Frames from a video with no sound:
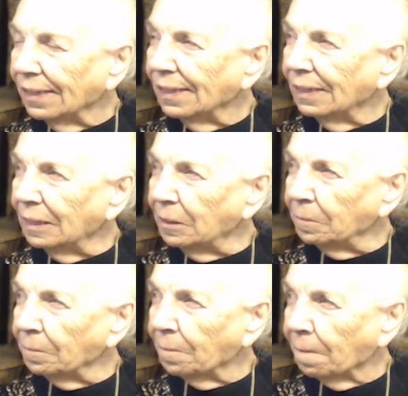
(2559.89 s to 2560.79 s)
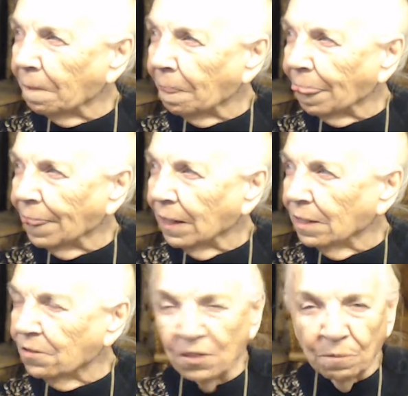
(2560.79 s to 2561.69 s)
um,
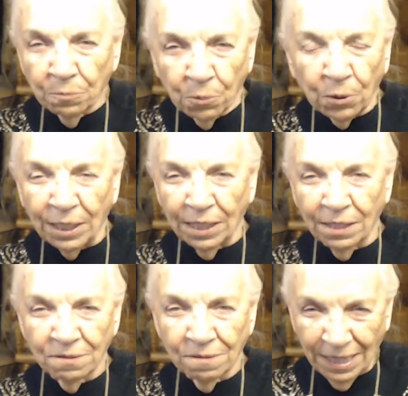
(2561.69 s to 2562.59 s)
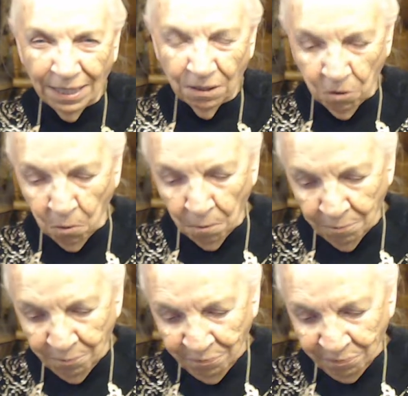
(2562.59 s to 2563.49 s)
something pretty and take it home.
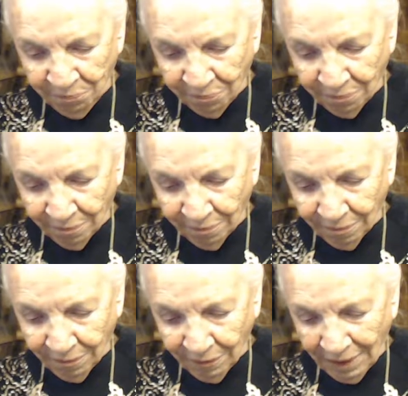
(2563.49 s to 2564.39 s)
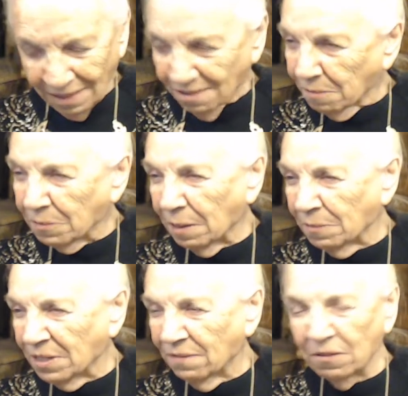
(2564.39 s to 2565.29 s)

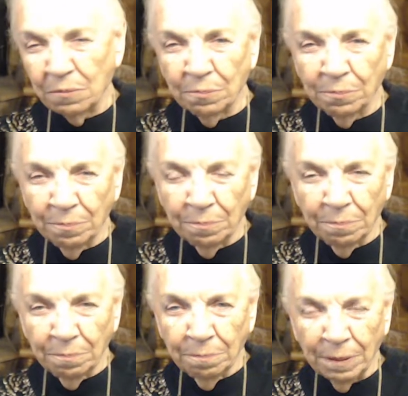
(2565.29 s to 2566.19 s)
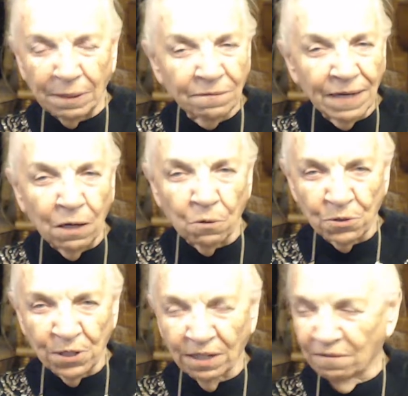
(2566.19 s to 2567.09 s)
Sometimes even pick flowers
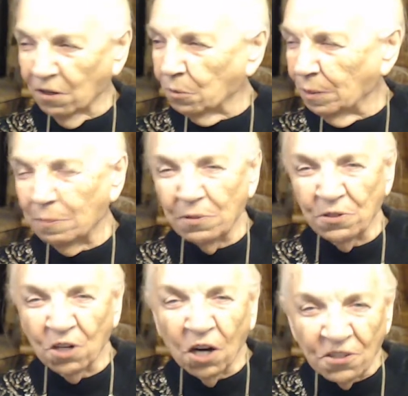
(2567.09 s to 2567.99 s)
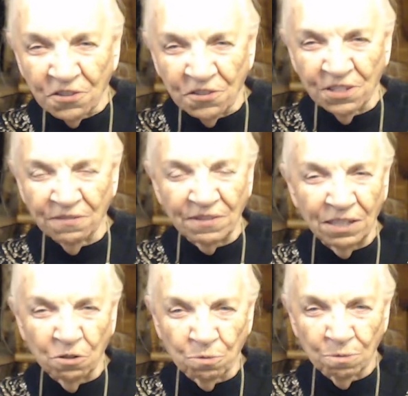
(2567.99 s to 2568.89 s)
out of other people's gardens if they
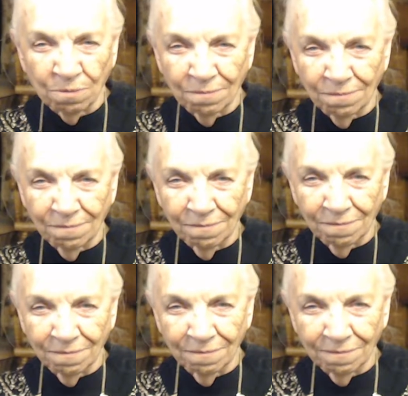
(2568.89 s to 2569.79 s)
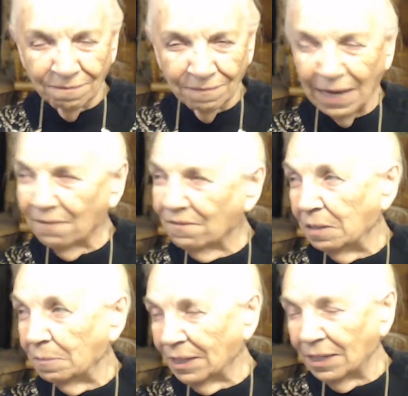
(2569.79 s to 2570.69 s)
don't have any
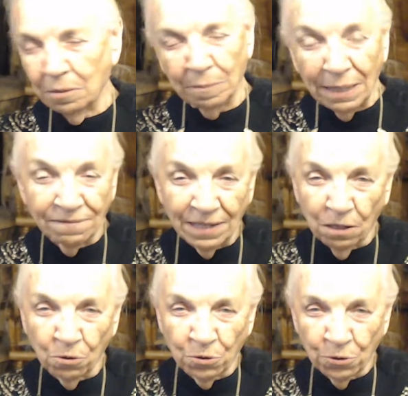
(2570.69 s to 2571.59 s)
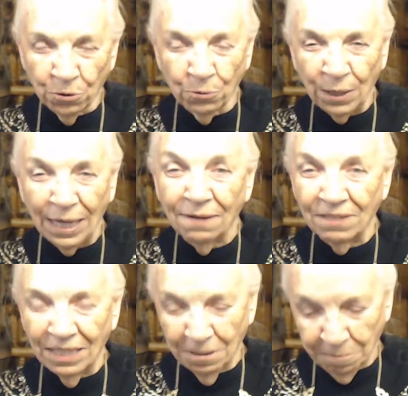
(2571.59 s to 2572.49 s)
money to buy flowers or don't have
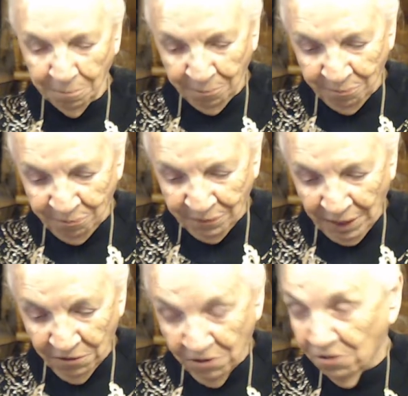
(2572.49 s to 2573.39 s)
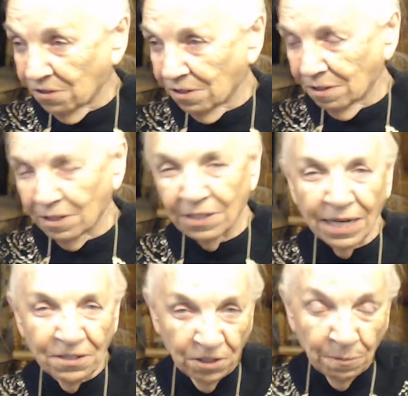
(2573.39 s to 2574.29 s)
any. Just to
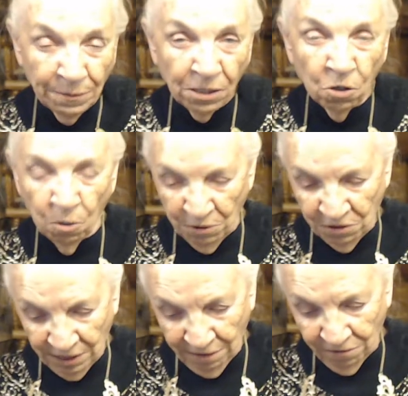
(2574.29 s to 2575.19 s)
take something home as a gift